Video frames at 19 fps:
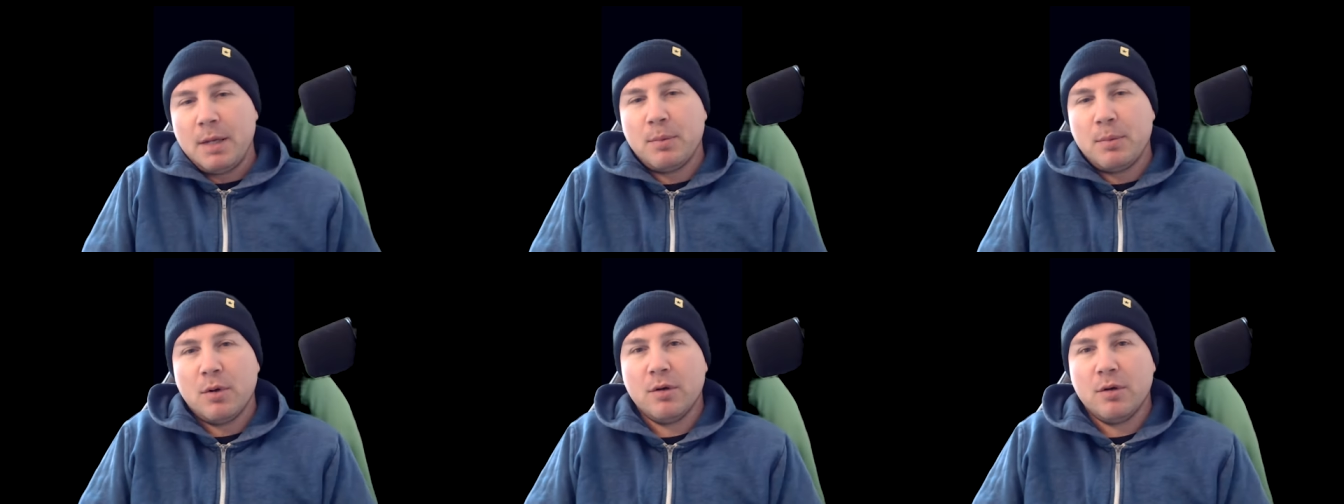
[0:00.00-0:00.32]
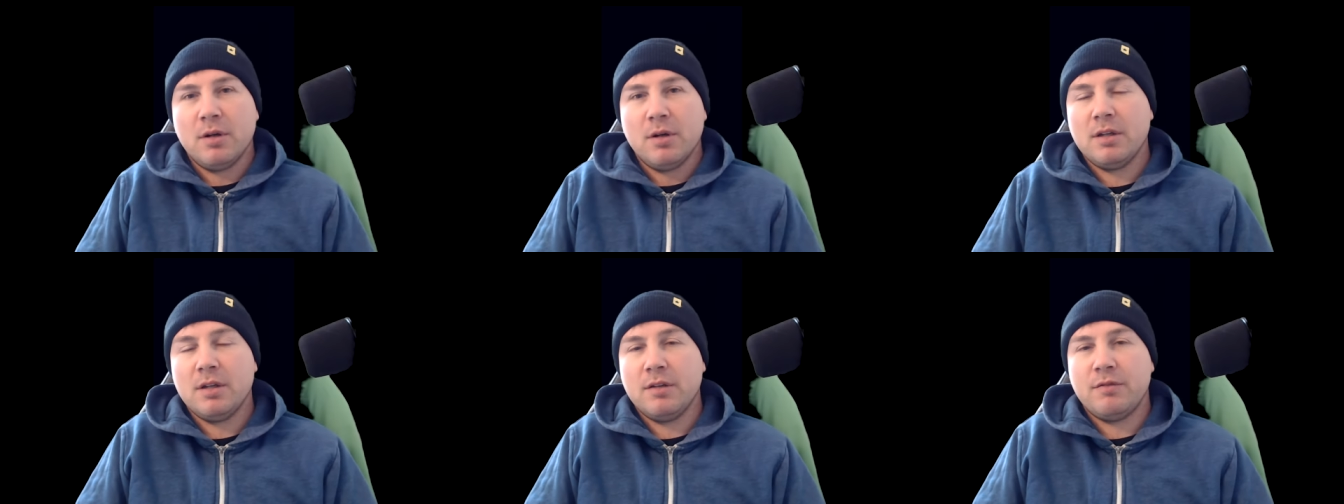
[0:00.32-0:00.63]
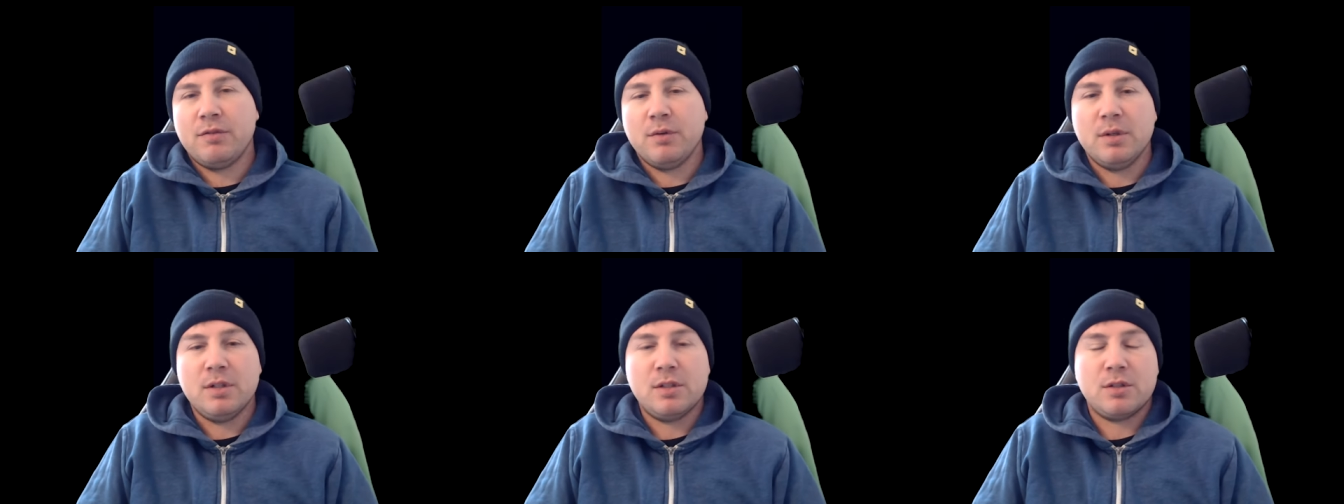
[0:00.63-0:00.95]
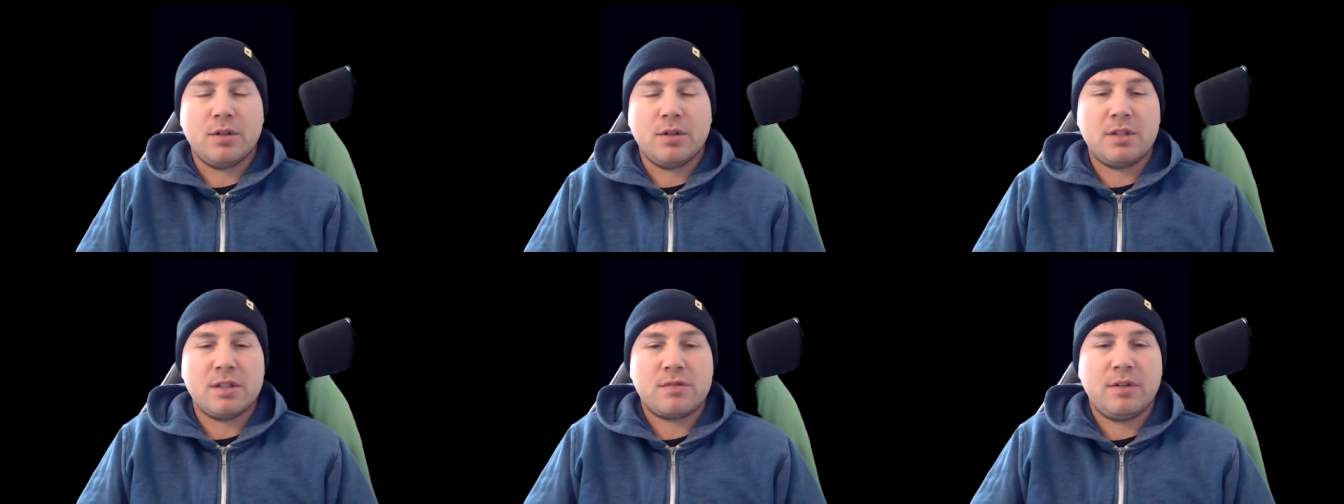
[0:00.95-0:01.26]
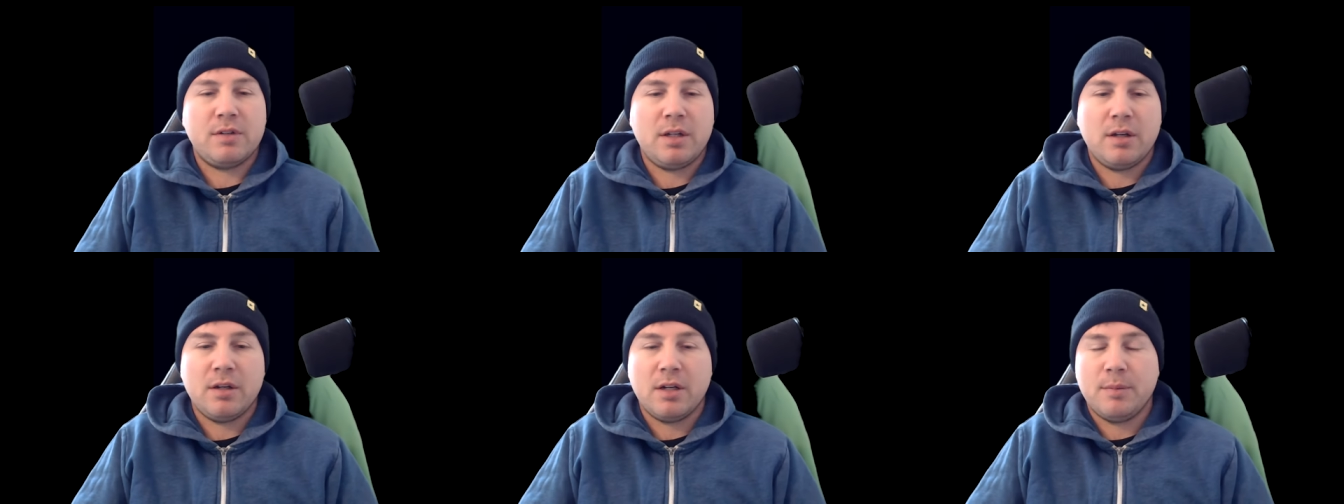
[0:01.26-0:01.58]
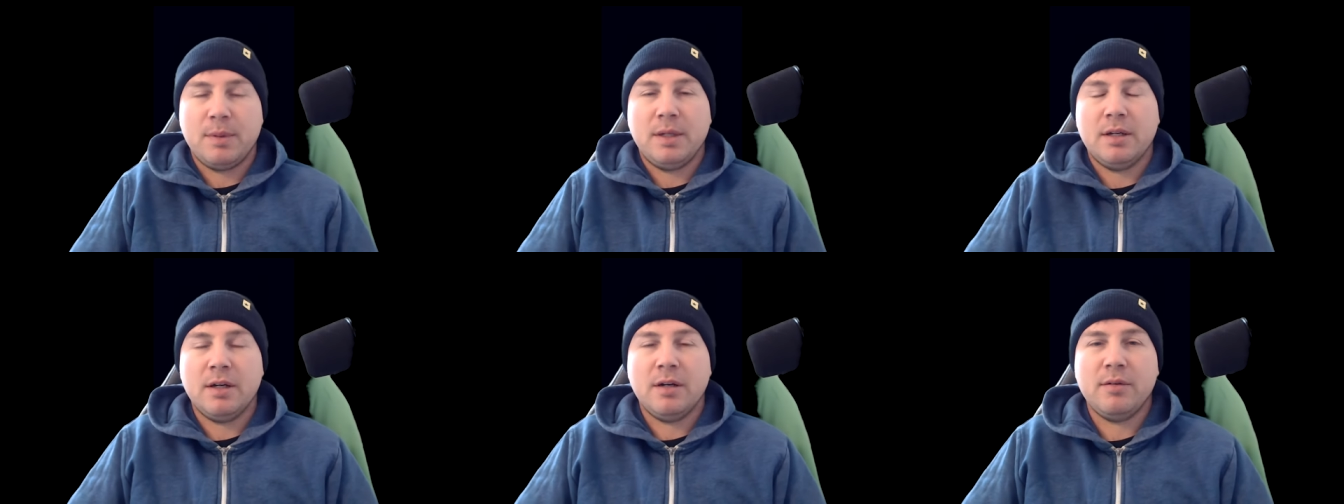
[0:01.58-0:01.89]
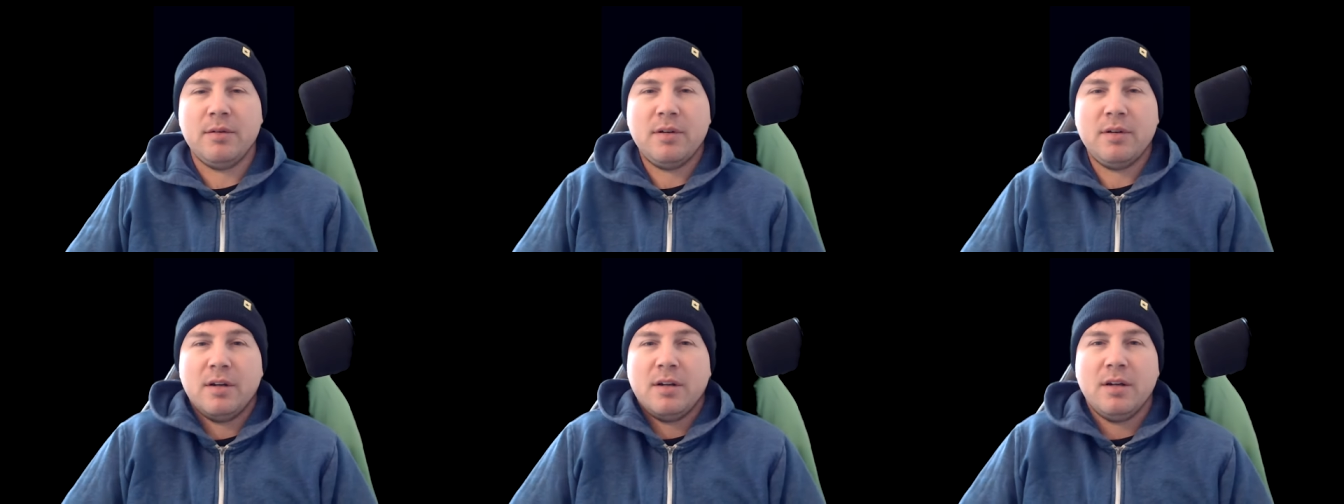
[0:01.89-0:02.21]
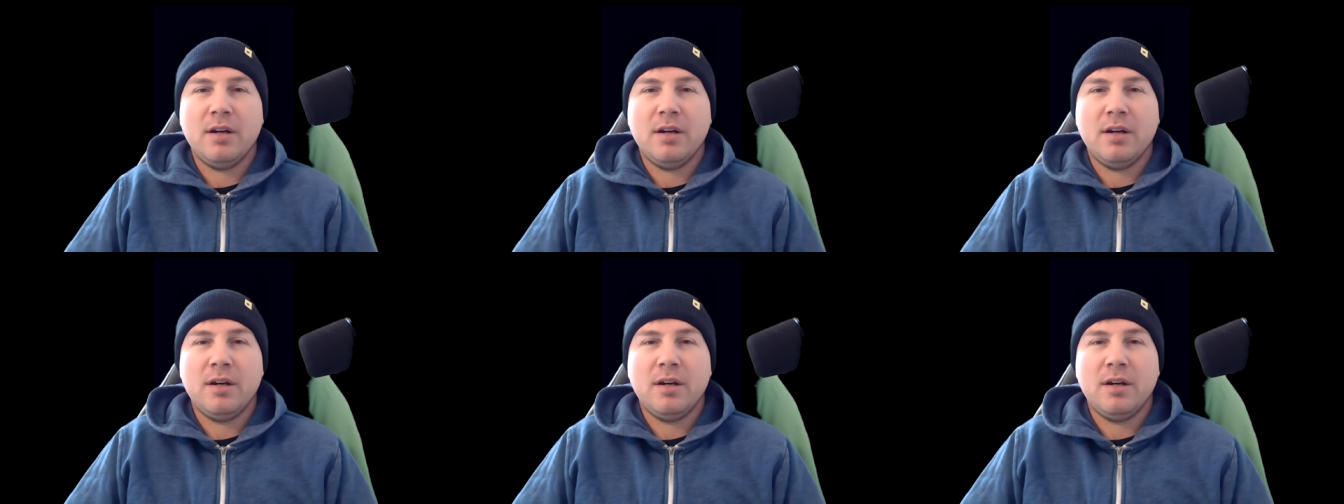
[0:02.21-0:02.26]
people, if you enjoyed this video, let me know.